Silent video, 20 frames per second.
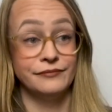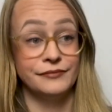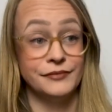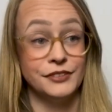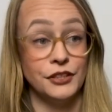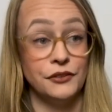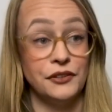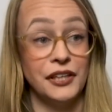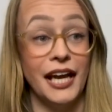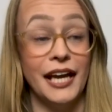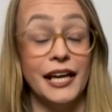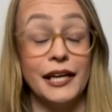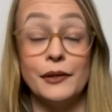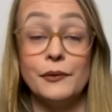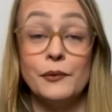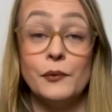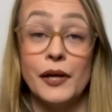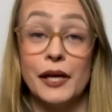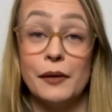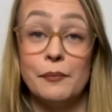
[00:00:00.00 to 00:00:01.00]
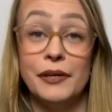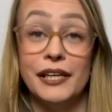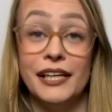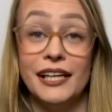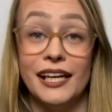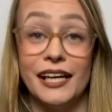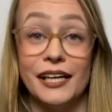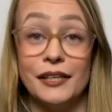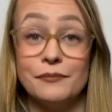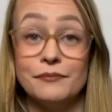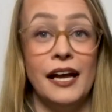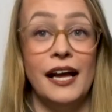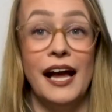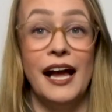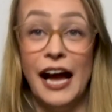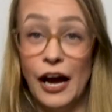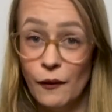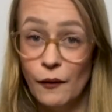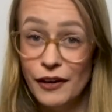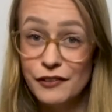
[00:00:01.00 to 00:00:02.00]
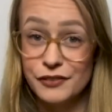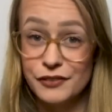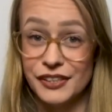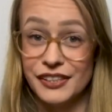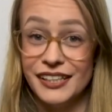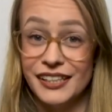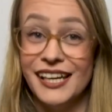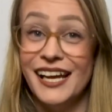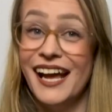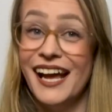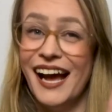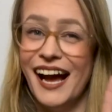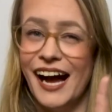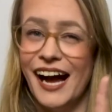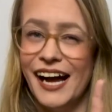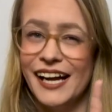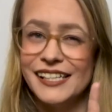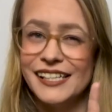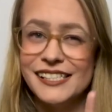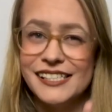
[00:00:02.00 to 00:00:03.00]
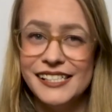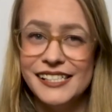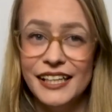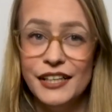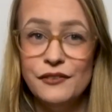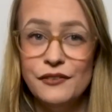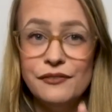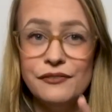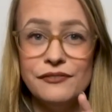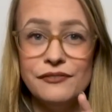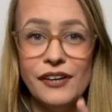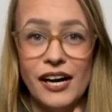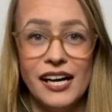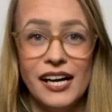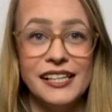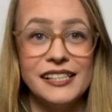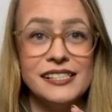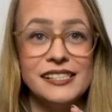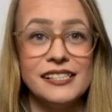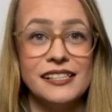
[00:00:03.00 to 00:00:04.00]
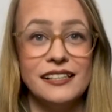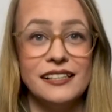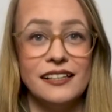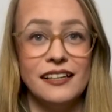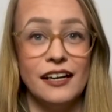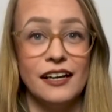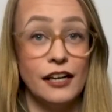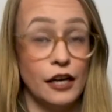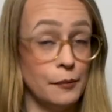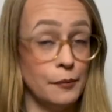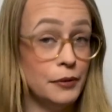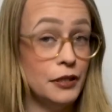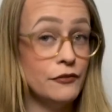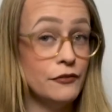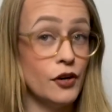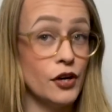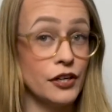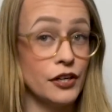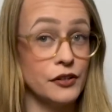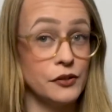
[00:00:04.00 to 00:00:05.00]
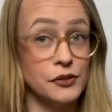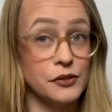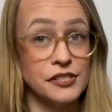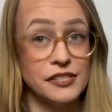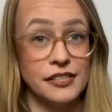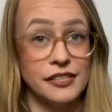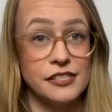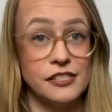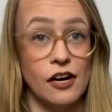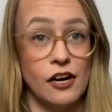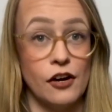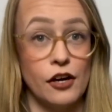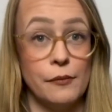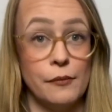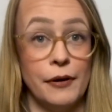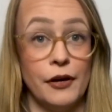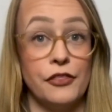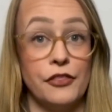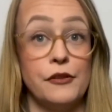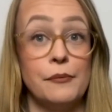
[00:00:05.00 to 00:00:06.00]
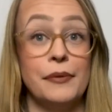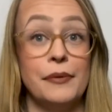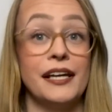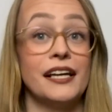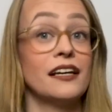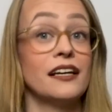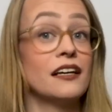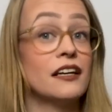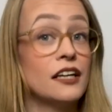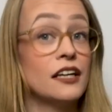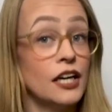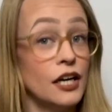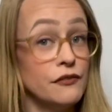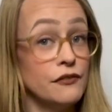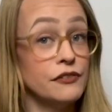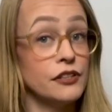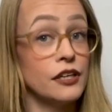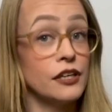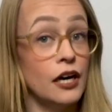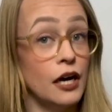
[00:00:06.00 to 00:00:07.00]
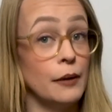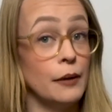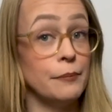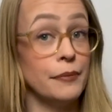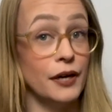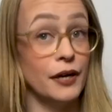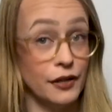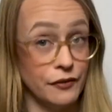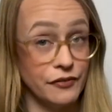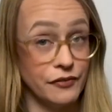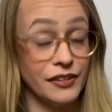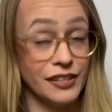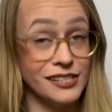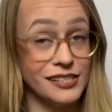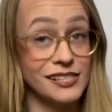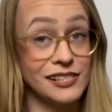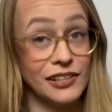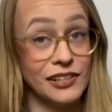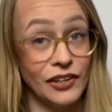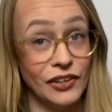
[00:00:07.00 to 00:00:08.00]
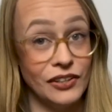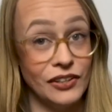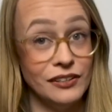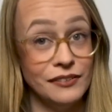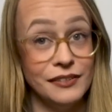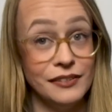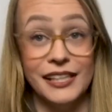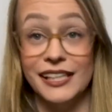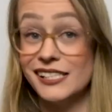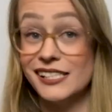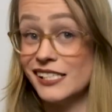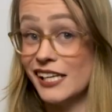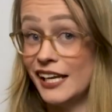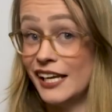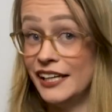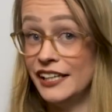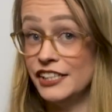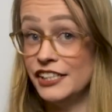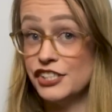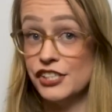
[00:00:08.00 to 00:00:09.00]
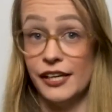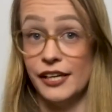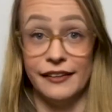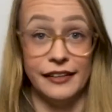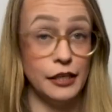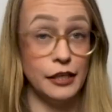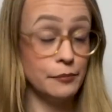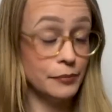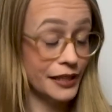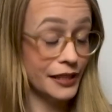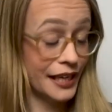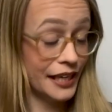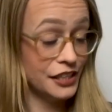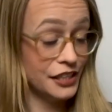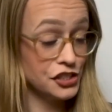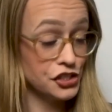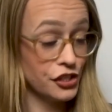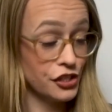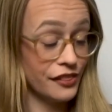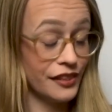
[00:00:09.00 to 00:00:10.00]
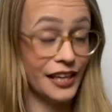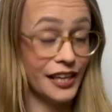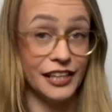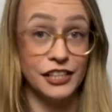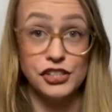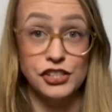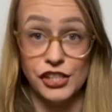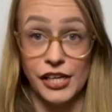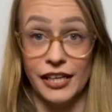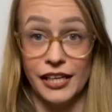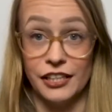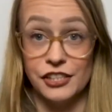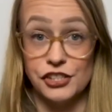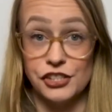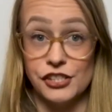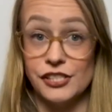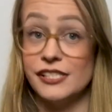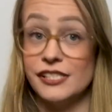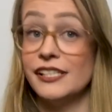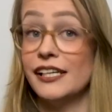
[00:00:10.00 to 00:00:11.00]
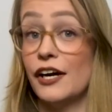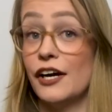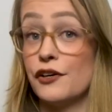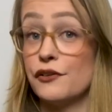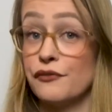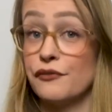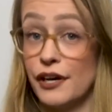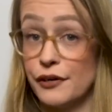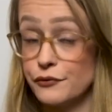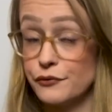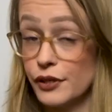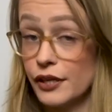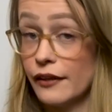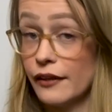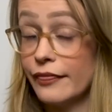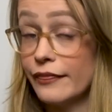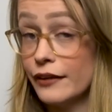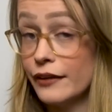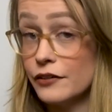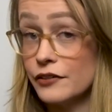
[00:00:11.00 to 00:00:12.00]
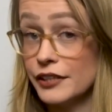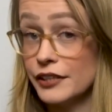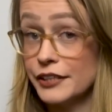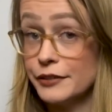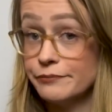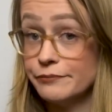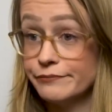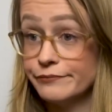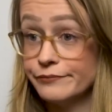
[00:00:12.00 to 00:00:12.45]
So yay, Wikipedia. However, I did find a couple of articles that talk about the big cover-up of this skull, its age, and the implication that it challenges the out-of-Africa theory.